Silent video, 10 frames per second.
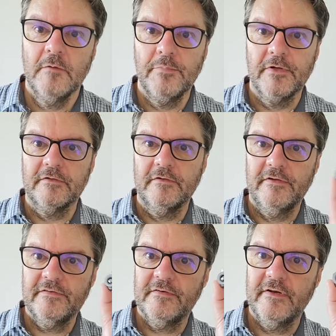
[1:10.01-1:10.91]
but
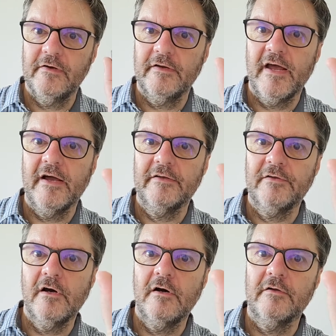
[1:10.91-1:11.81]
this little guy
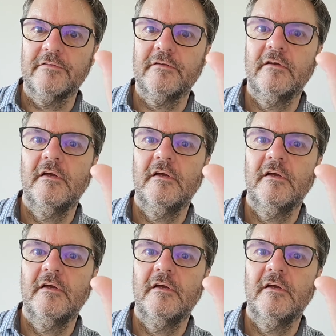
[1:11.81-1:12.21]
does.